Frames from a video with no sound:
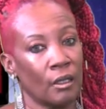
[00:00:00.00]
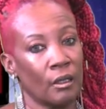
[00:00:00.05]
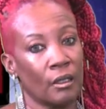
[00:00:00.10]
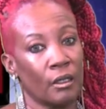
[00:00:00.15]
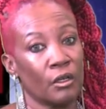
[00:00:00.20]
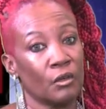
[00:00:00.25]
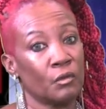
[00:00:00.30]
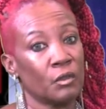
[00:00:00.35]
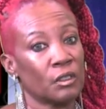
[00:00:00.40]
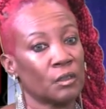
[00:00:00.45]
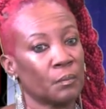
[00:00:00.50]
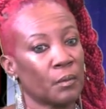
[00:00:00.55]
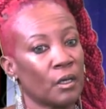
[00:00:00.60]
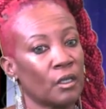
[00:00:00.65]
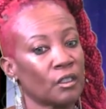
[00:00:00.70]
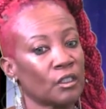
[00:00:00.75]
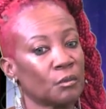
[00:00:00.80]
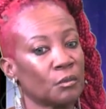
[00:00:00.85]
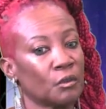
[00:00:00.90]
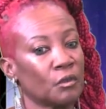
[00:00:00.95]
They're
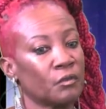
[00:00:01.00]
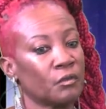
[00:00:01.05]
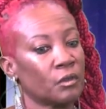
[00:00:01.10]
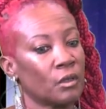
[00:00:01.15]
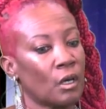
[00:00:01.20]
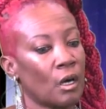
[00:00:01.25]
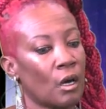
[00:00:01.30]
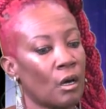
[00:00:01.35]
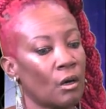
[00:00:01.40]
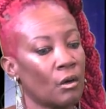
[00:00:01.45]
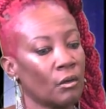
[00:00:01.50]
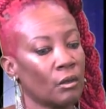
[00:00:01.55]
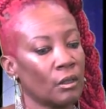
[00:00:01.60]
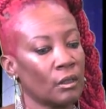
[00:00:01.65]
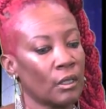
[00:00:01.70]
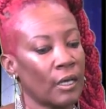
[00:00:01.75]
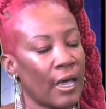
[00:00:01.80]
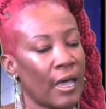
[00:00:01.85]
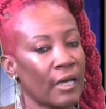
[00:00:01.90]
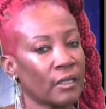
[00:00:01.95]
responsible for all
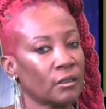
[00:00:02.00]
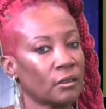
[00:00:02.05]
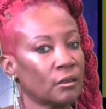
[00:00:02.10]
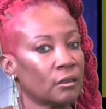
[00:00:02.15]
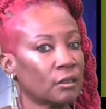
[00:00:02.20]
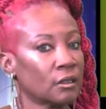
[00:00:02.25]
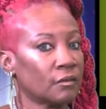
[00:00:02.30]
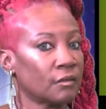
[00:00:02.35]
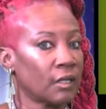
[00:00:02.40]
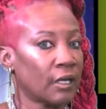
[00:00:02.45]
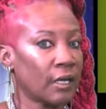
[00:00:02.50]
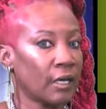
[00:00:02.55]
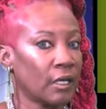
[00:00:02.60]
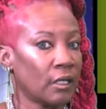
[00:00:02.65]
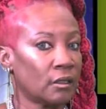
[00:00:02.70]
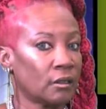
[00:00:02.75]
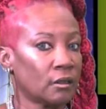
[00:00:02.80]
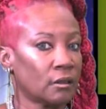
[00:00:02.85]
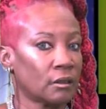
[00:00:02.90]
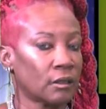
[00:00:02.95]
the actions of the
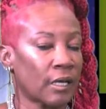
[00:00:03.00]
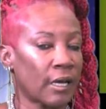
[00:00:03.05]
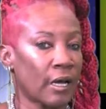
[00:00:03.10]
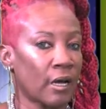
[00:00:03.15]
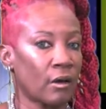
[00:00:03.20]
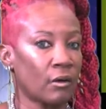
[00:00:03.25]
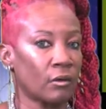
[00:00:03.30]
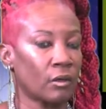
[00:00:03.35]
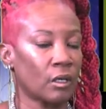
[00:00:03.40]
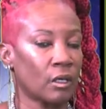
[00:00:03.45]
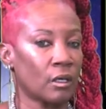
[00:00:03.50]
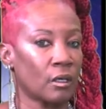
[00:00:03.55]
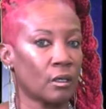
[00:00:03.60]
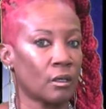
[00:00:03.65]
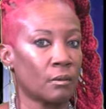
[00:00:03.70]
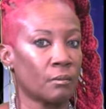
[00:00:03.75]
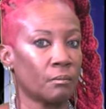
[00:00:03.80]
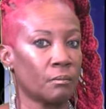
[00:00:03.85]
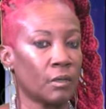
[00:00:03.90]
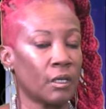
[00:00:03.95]
agents out
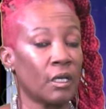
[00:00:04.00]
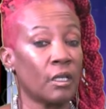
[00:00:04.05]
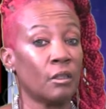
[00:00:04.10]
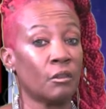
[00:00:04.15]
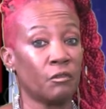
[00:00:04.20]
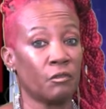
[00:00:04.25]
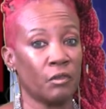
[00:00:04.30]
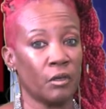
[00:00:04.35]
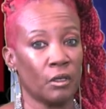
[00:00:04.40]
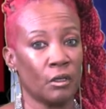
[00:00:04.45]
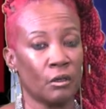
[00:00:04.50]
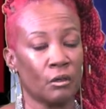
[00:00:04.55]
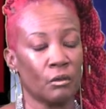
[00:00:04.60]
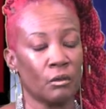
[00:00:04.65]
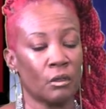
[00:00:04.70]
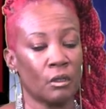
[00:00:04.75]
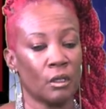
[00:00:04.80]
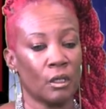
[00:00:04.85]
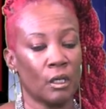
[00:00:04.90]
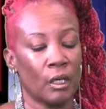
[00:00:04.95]
in the
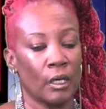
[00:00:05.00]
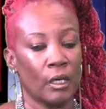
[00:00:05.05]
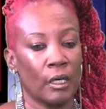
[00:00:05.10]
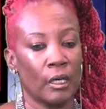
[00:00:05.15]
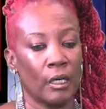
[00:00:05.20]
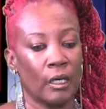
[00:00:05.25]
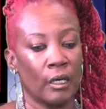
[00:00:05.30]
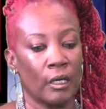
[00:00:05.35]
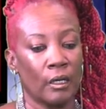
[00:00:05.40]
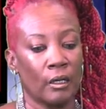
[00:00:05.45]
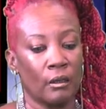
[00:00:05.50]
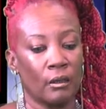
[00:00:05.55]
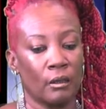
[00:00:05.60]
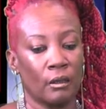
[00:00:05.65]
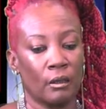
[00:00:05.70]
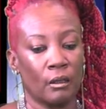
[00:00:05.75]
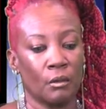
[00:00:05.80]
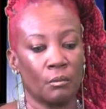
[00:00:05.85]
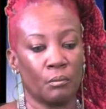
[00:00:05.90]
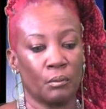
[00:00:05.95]
field.
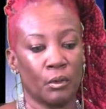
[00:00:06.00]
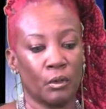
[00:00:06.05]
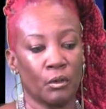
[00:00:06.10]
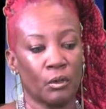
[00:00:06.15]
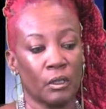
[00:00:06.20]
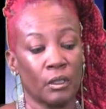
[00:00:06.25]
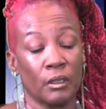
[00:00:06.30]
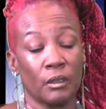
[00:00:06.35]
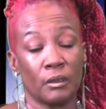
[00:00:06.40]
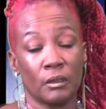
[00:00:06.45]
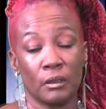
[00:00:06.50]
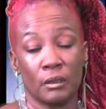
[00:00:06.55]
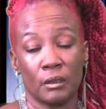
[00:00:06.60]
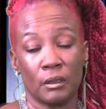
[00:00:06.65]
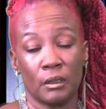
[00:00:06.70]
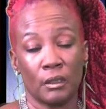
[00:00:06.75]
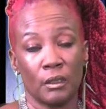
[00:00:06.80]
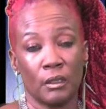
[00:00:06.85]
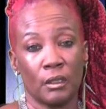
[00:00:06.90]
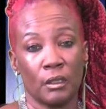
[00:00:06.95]
And the broker is the
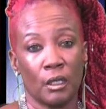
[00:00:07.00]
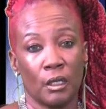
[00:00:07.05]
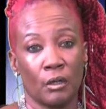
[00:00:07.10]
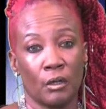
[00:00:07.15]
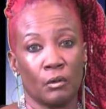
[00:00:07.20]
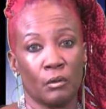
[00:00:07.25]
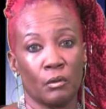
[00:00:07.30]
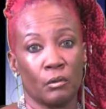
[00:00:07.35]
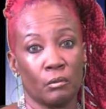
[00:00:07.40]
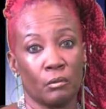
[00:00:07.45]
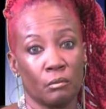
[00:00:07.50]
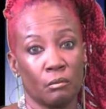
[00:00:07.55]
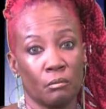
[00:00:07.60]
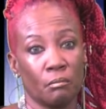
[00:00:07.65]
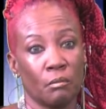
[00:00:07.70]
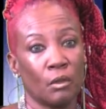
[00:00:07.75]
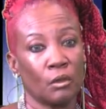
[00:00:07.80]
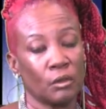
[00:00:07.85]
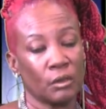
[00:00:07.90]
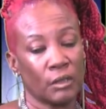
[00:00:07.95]
CEO,
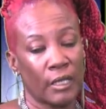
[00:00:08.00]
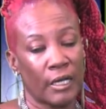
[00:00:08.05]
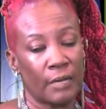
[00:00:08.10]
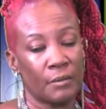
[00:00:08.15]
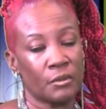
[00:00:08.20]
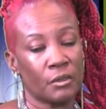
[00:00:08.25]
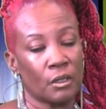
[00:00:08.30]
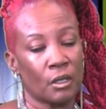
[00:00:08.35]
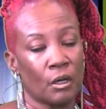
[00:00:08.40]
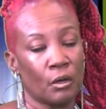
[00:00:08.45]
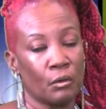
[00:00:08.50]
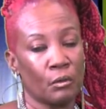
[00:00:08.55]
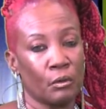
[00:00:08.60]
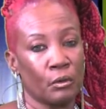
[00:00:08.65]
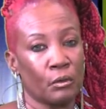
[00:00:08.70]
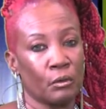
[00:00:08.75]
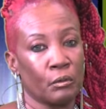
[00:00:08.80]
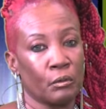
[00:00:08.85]
most times the owner.